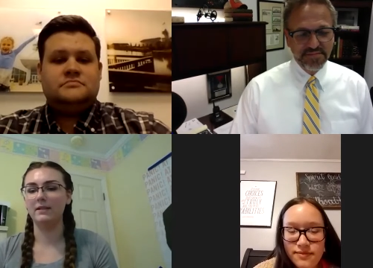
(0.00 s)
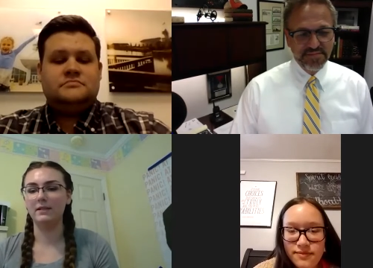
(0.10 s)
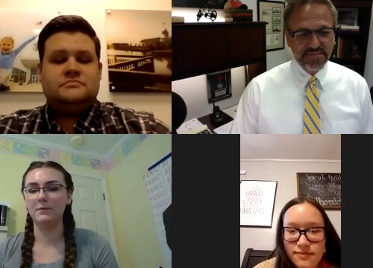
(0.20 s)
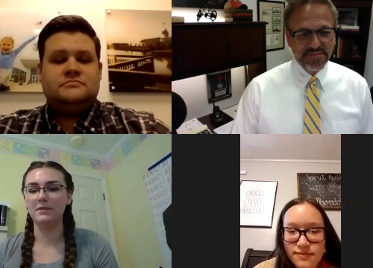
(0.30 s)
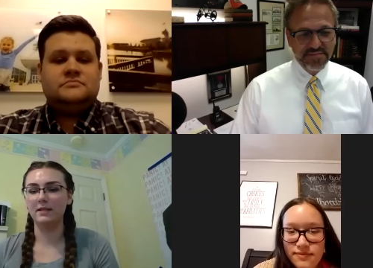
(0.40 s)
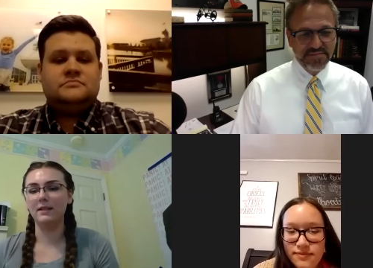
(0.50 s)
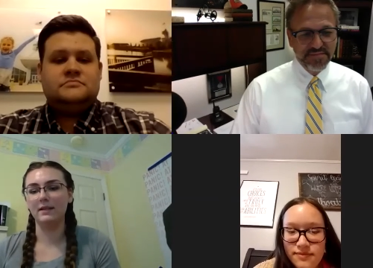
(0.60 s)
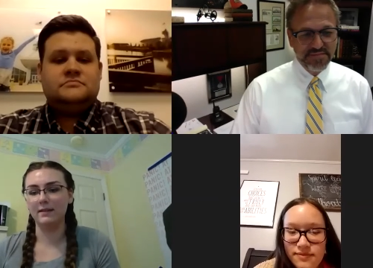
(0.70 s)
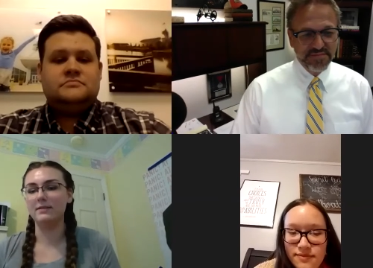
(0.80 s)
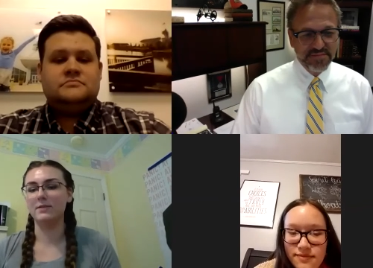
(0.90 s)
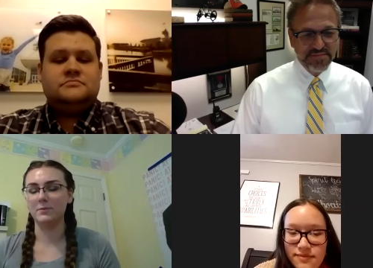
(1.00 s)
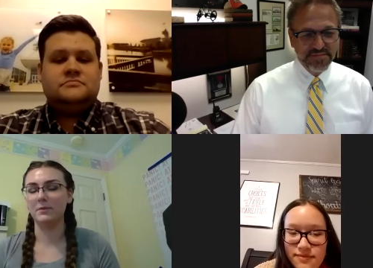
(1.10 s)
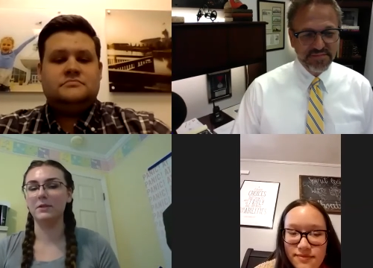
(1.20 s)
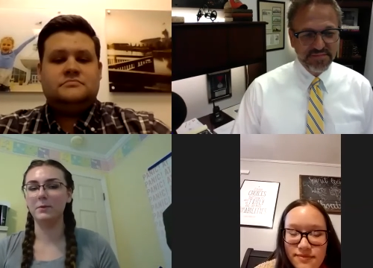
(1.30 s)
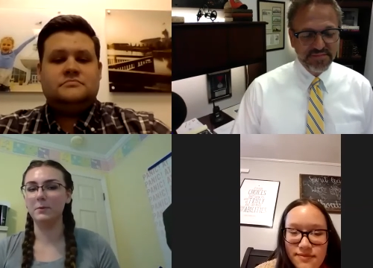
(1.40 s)
Speaker 1: and I was like, "Yeah, that sounds
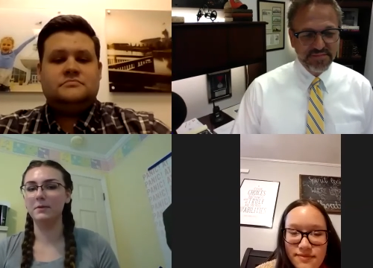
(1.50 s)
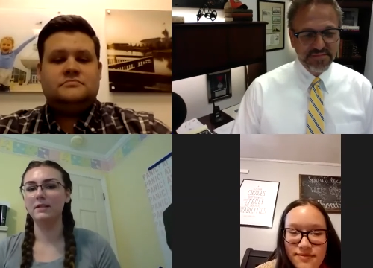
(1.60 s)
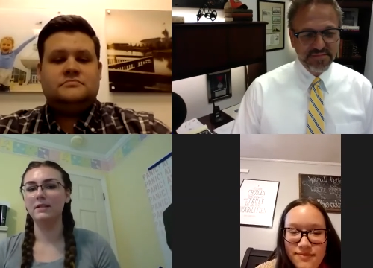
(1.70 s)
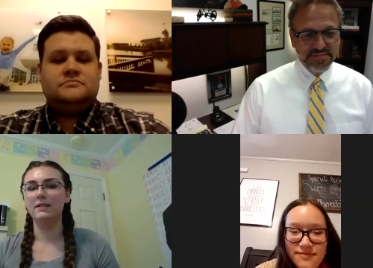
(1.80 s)
really cool."